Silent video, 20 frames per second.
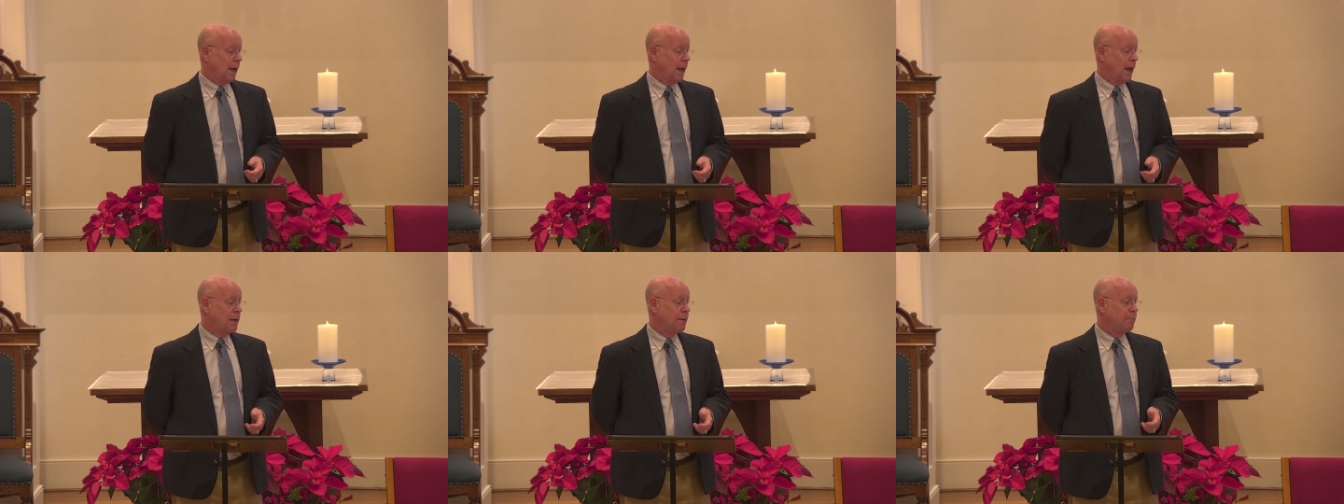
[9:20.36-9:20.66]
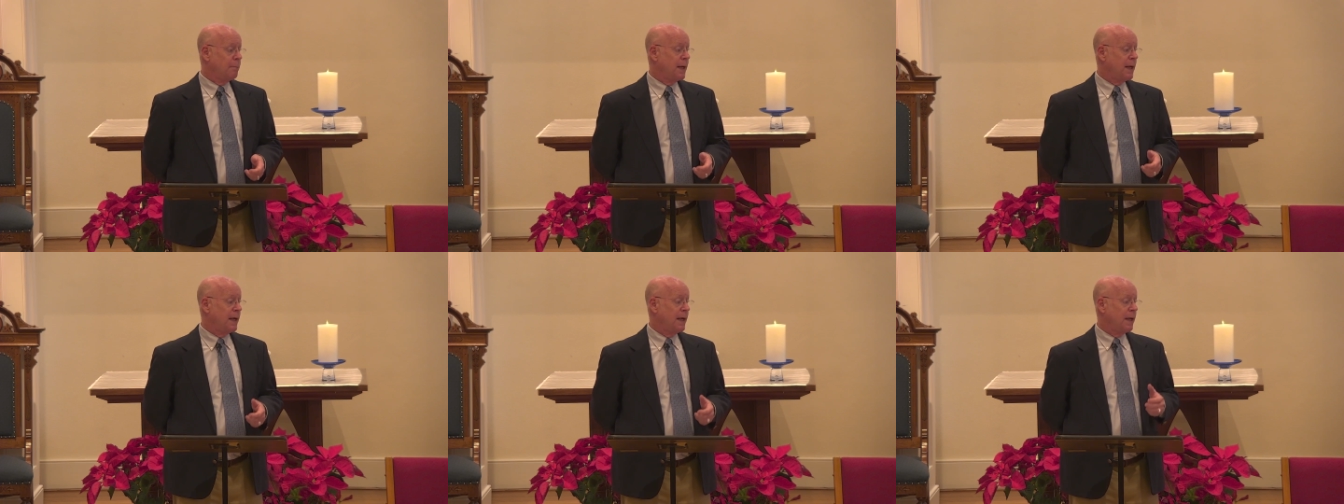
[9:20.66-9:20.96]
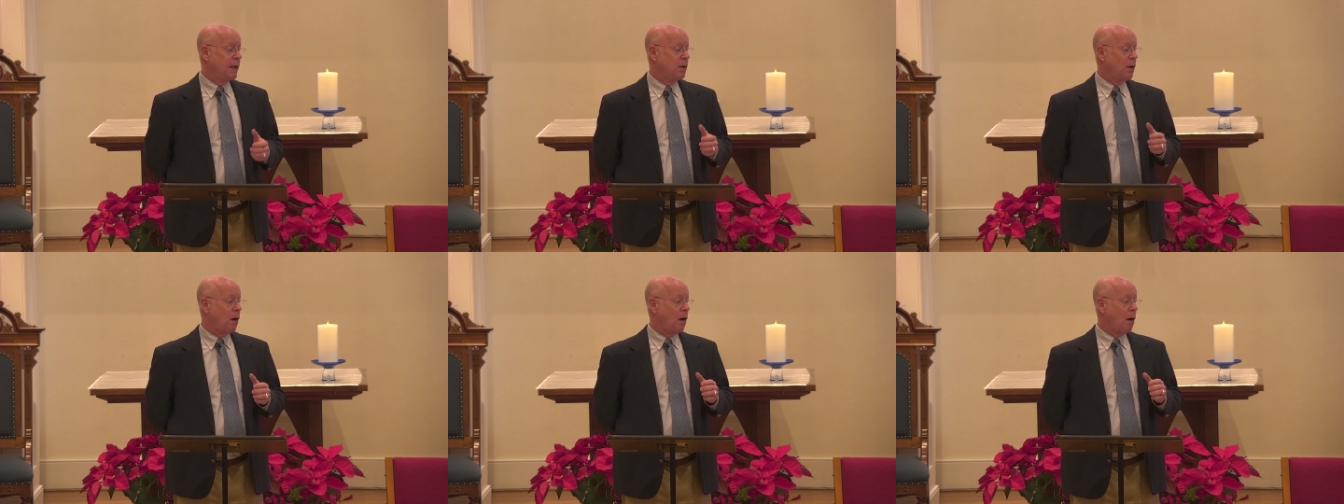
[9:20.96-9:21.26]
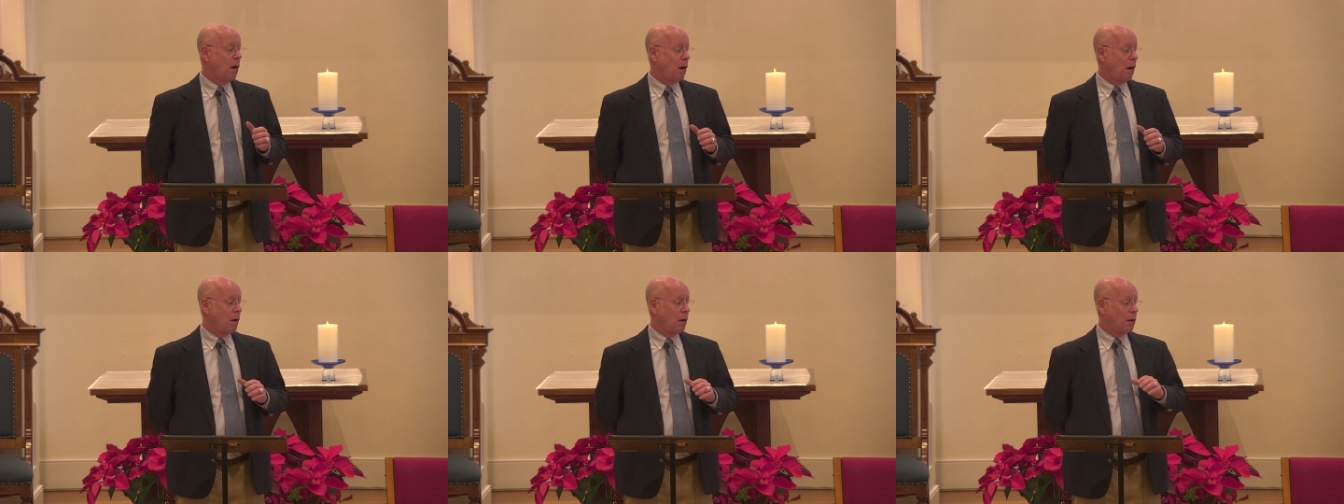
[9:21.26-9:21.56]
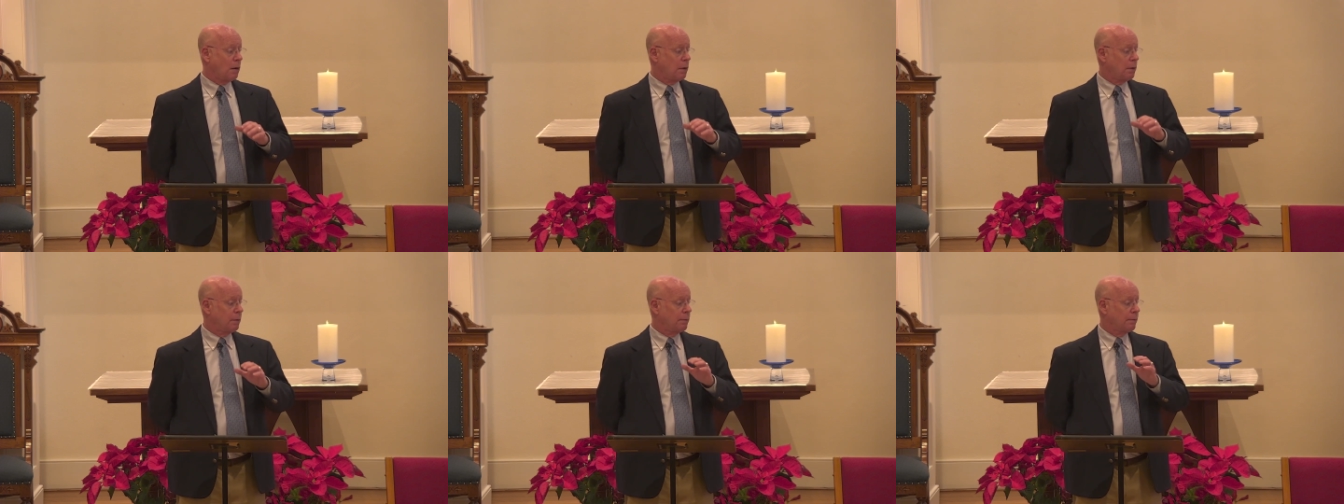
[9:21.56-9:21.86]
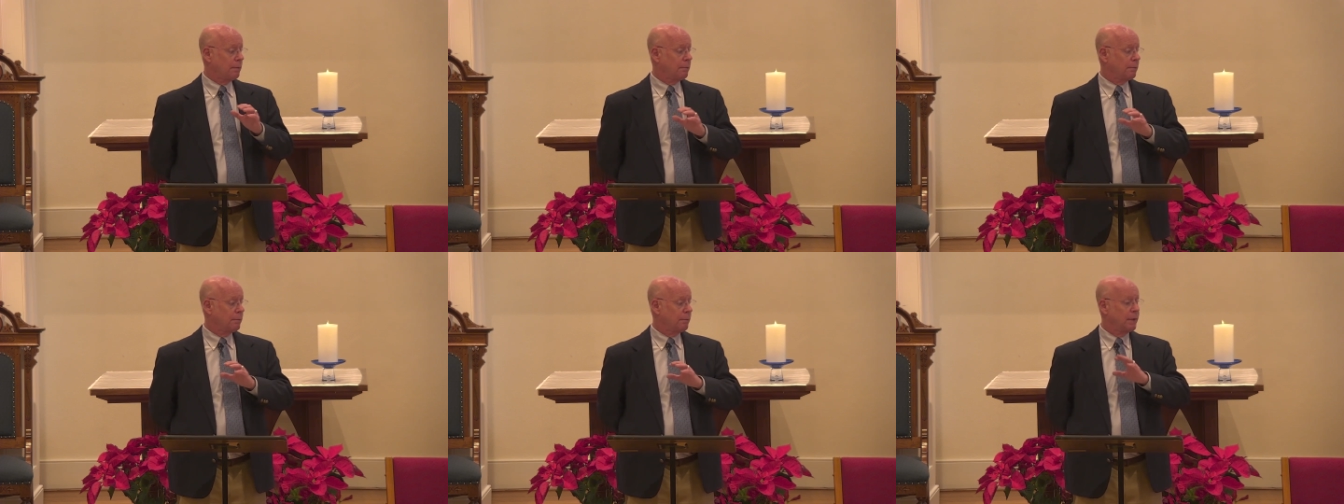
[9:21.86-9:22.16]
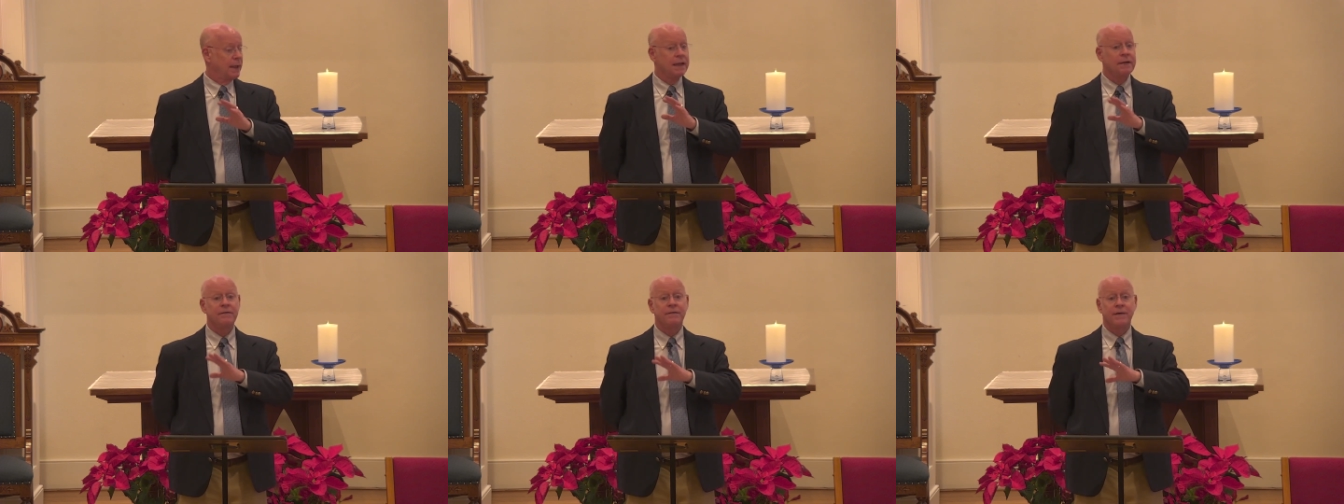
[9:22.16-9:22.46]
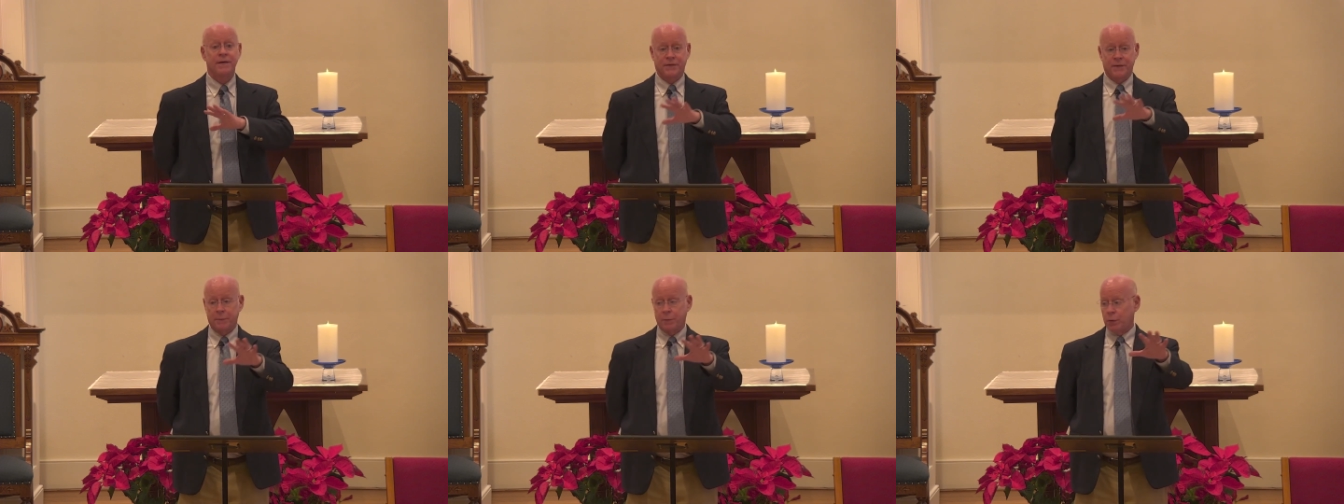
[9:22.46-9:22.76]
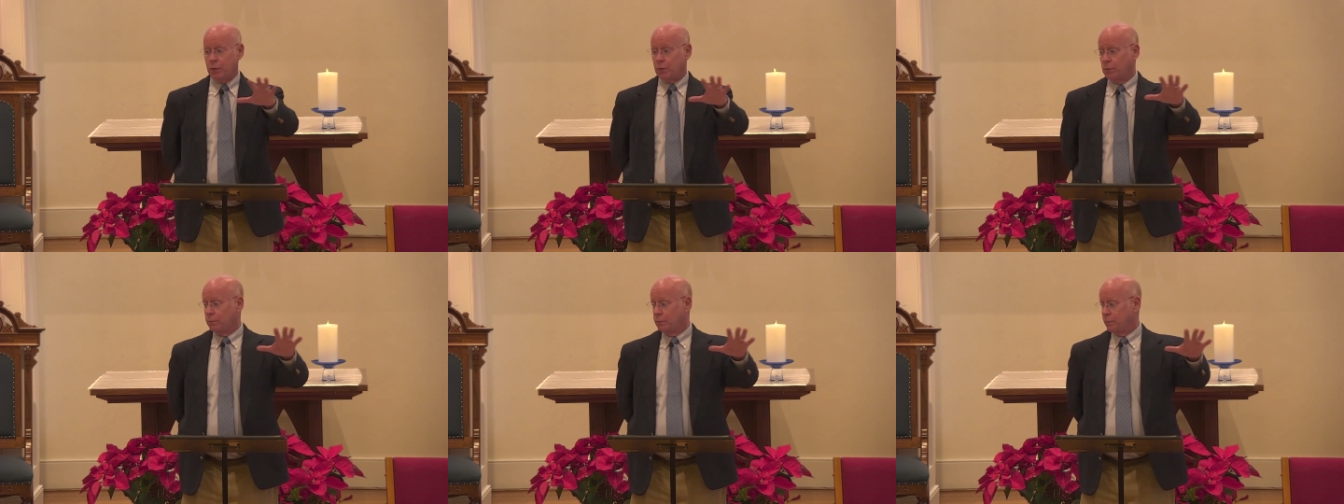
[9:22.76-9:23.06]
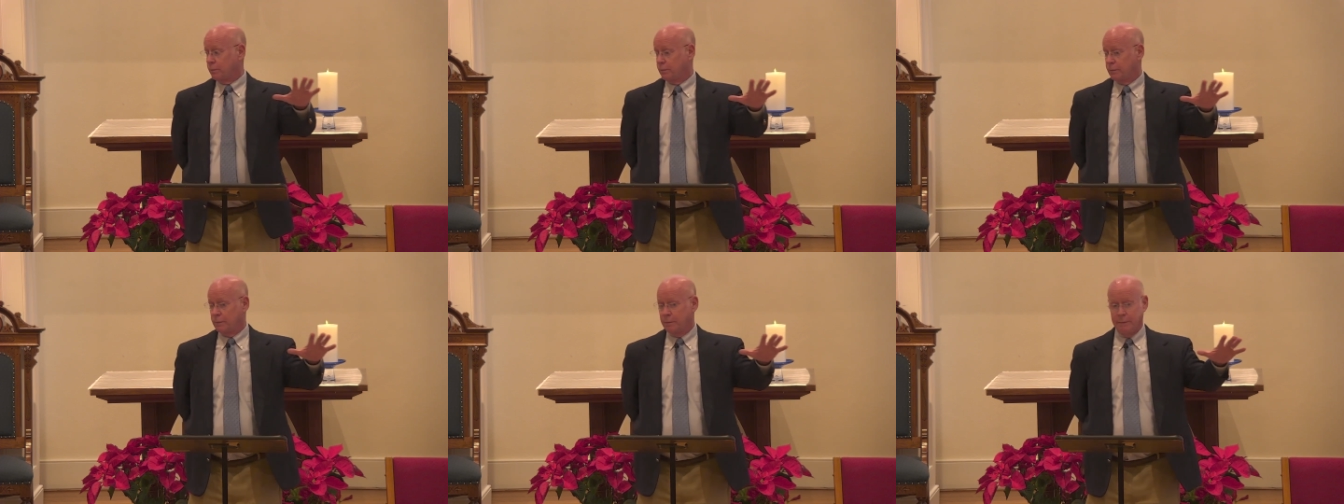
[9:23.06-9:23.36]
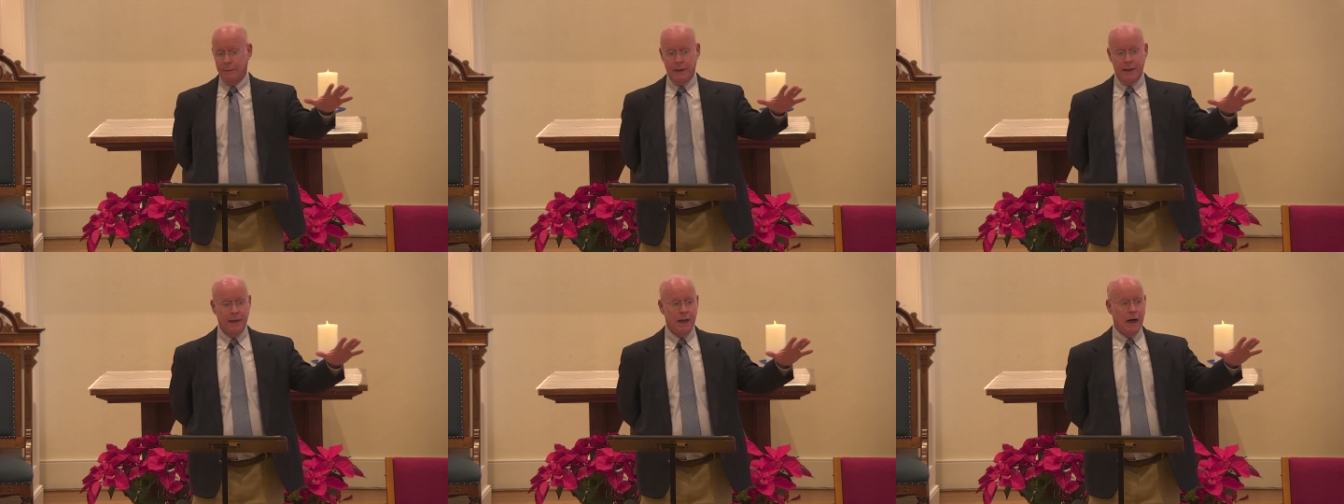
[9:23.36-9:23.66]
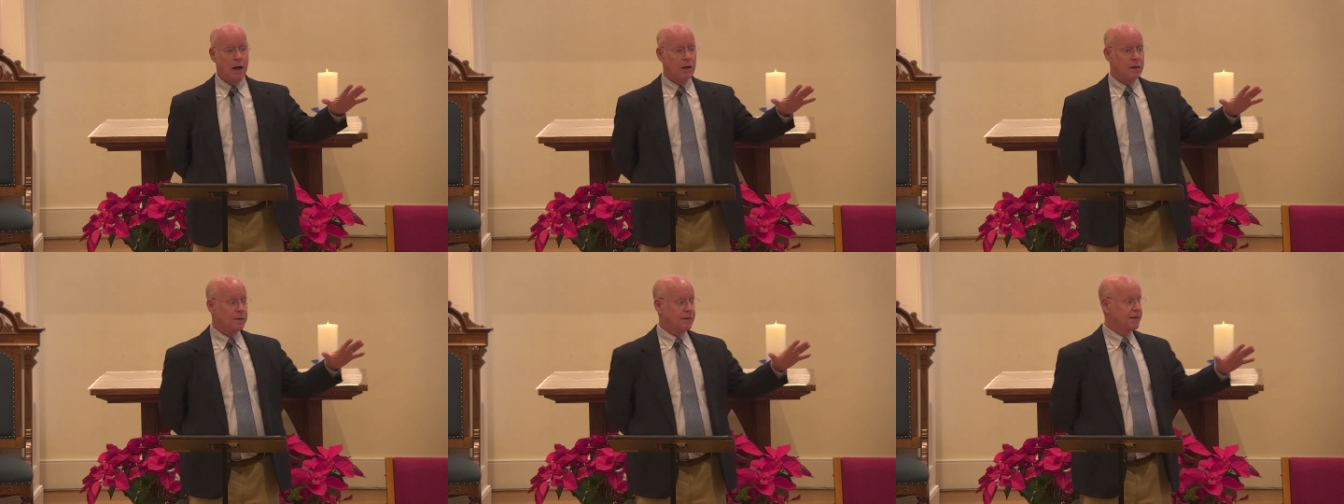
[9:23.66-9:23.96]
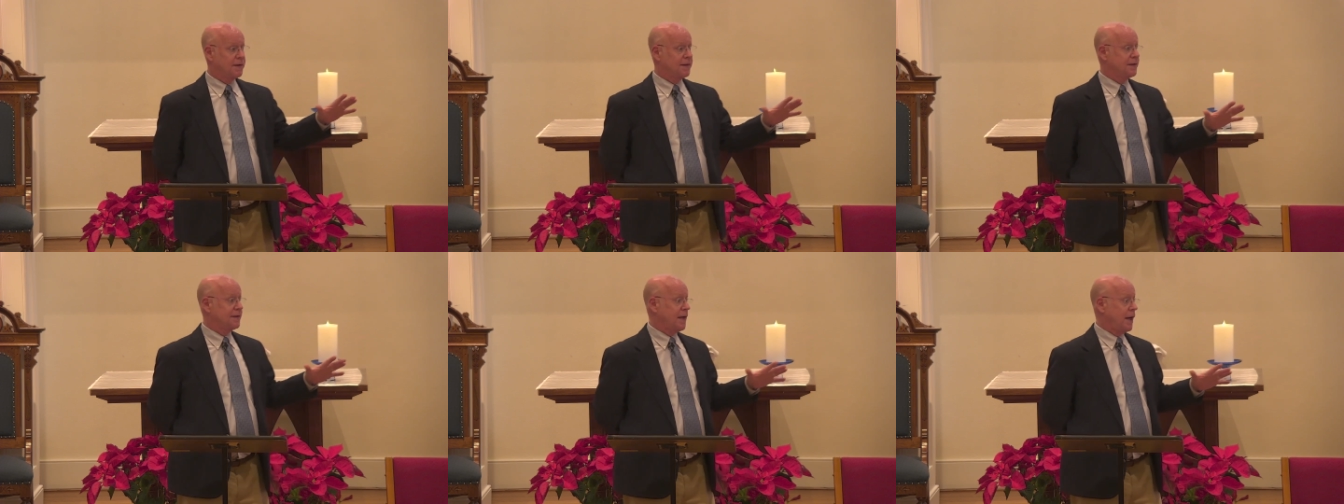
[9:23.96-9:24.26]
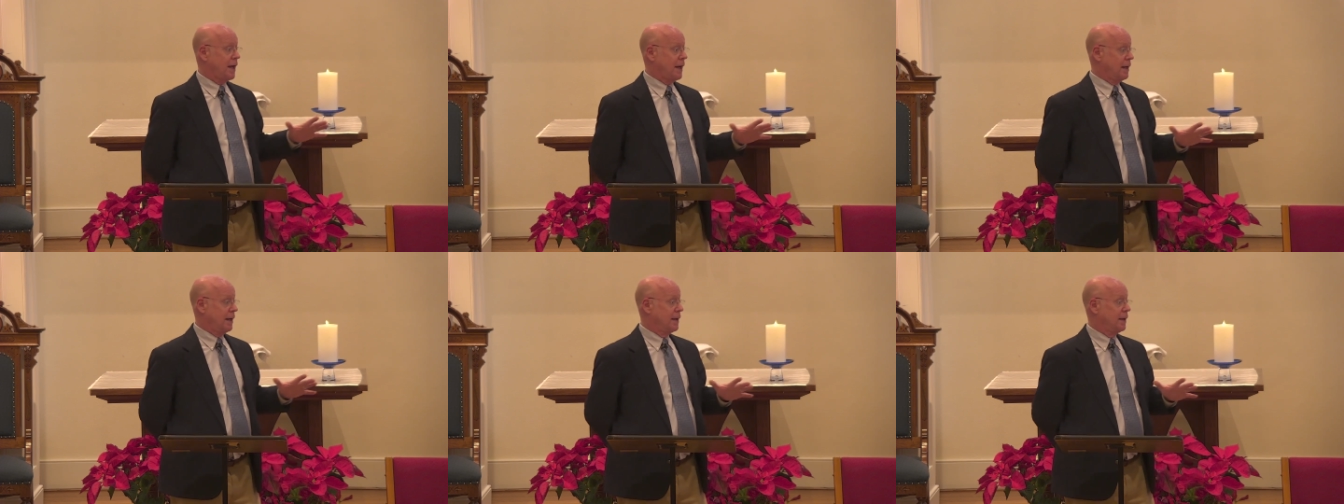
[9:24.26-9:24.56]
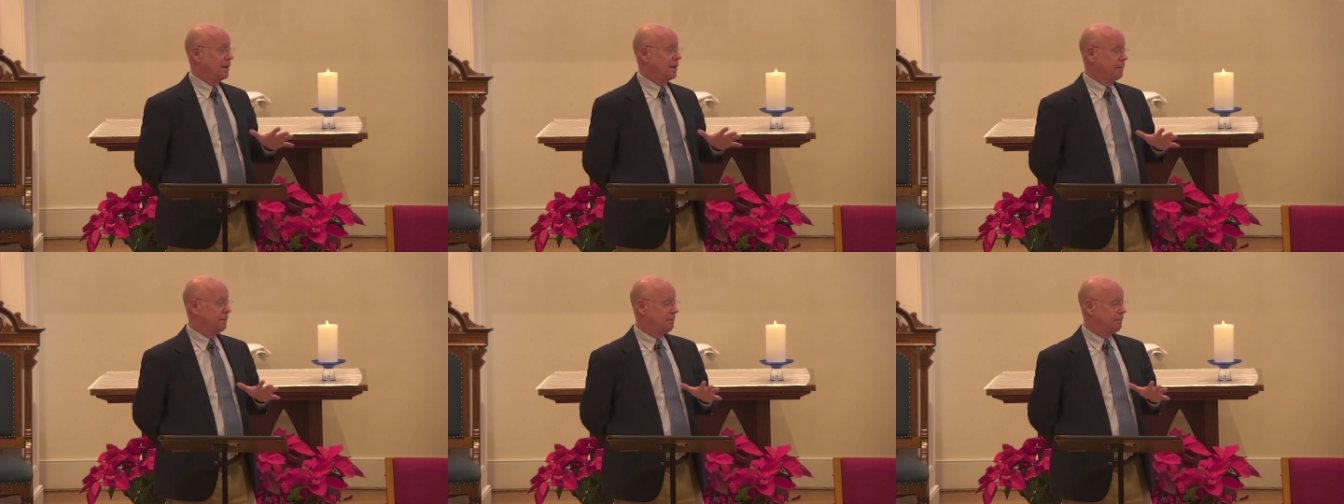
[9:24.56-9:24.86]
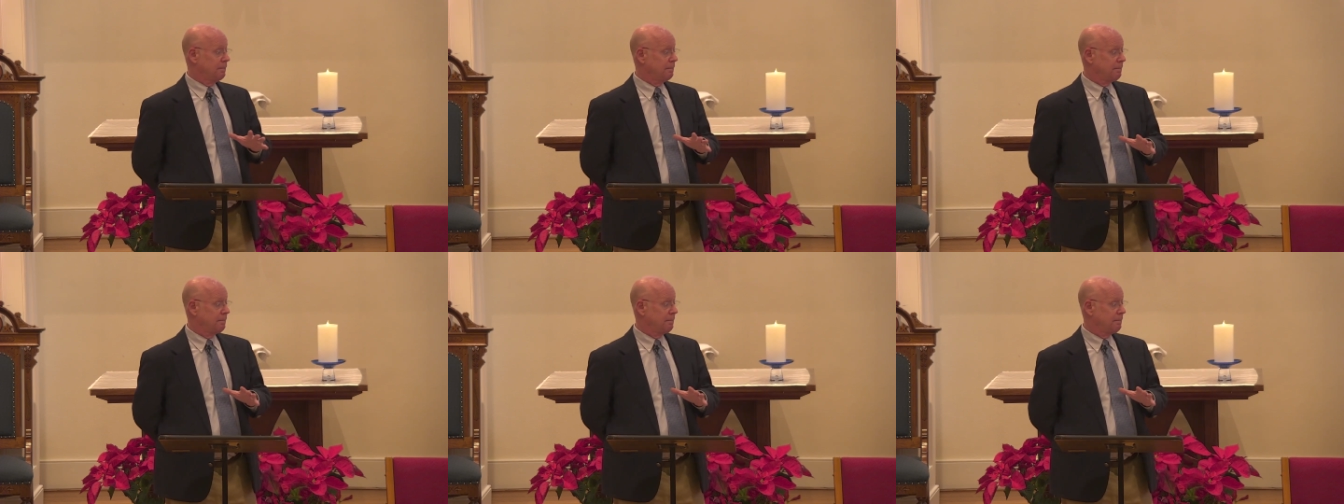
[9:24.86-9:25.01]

and many are invisible in our society.